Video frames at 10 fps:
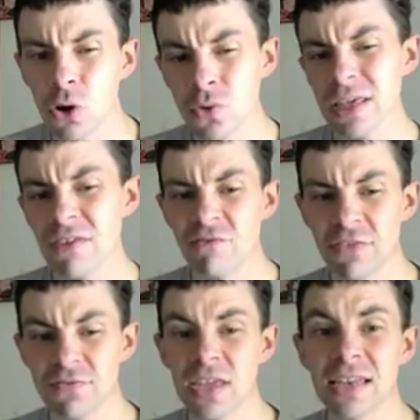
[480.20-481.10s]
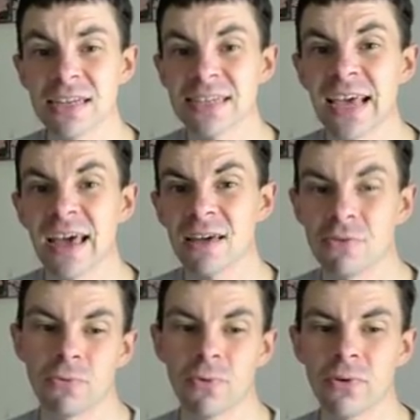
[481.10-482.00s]
only 50 in attack
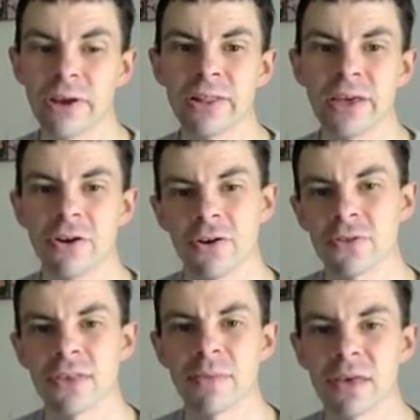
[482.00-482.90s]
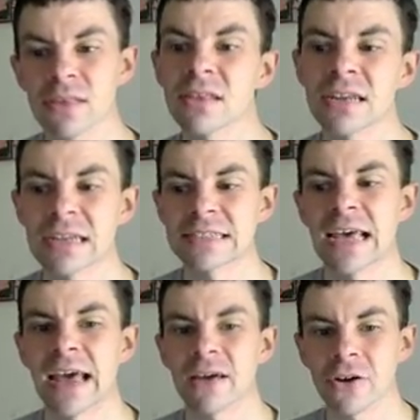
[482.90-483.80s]
really hurts him as an
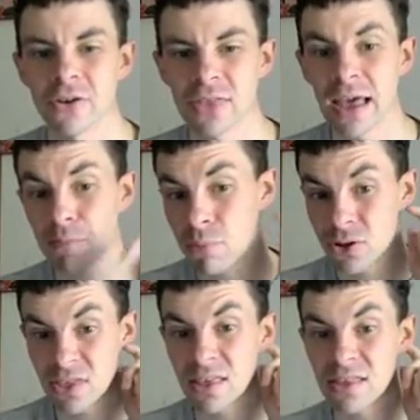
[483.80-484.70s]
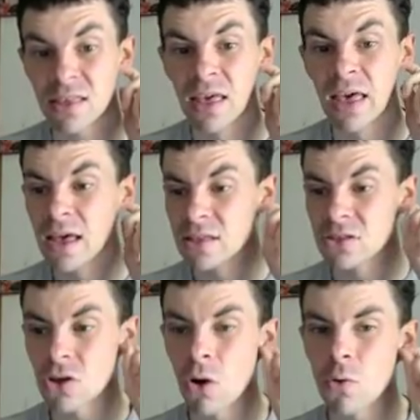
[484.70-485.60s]
attacker. That puts his
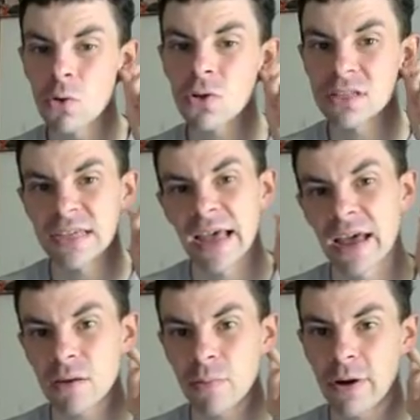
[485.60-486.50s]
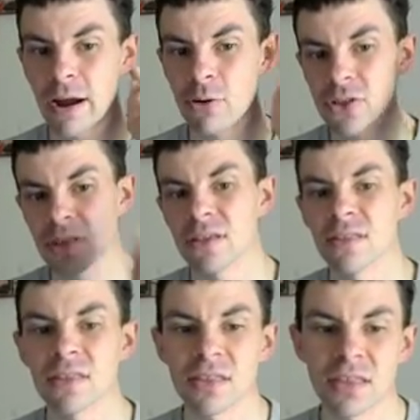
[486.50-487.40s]
total attack prowess
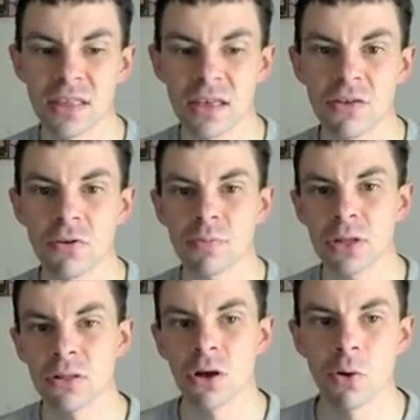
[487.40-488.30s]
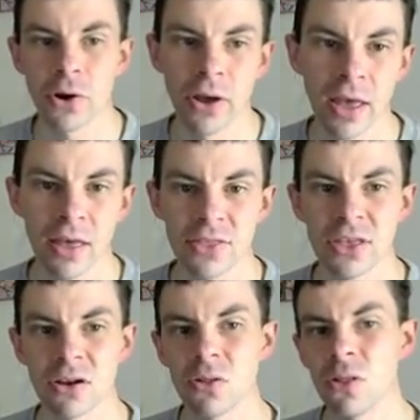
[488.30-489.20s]
considerably lower
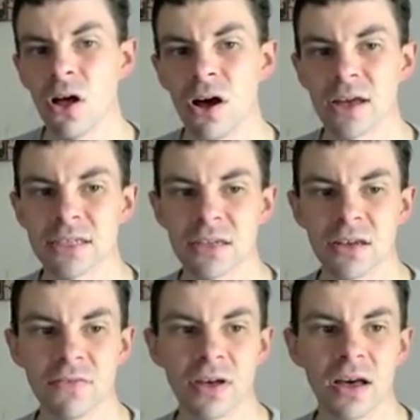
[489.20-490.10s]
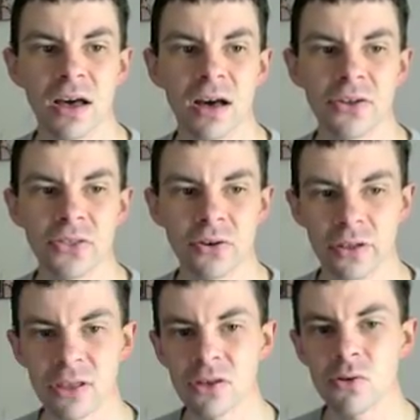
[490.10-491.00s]
than a lot of other
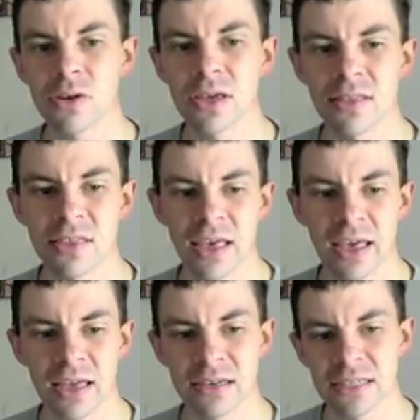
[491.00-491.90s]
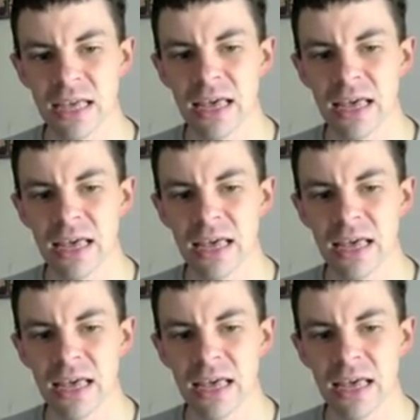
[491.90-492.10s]
units. And